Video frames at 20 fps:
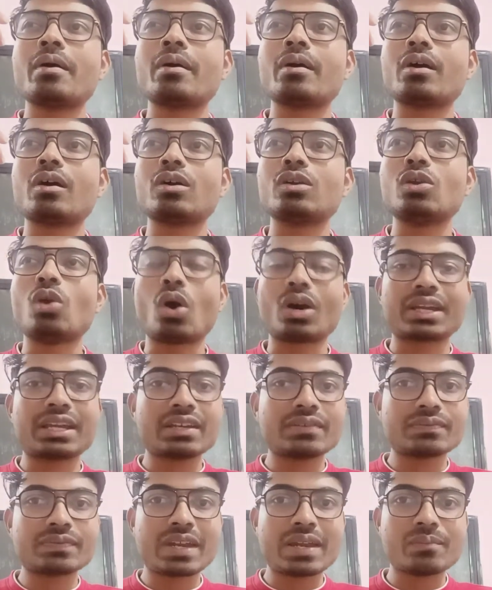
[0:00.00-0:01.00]
logging
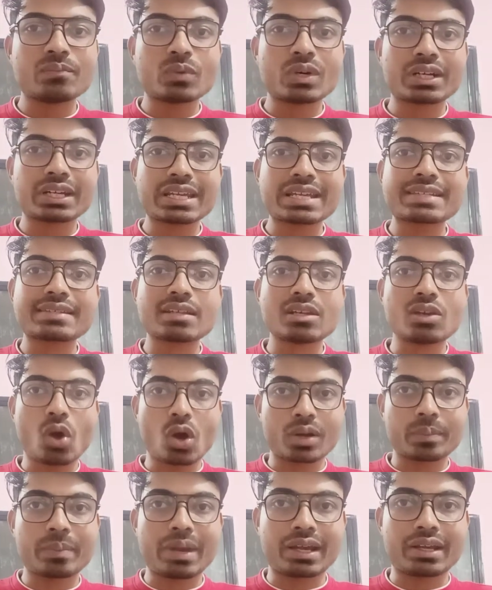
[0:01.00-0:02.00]
framework is a
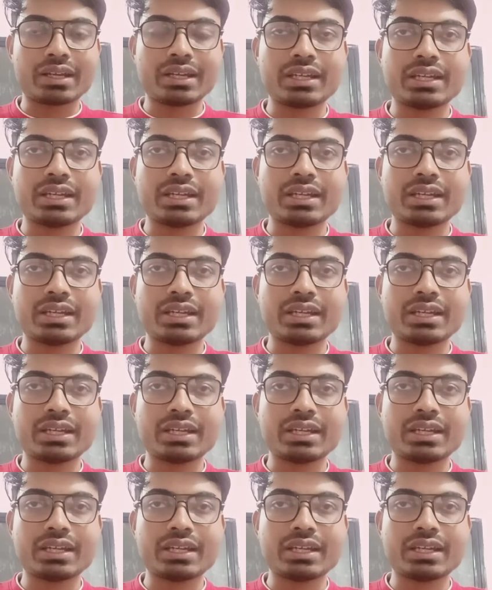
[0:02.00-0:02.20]
logback.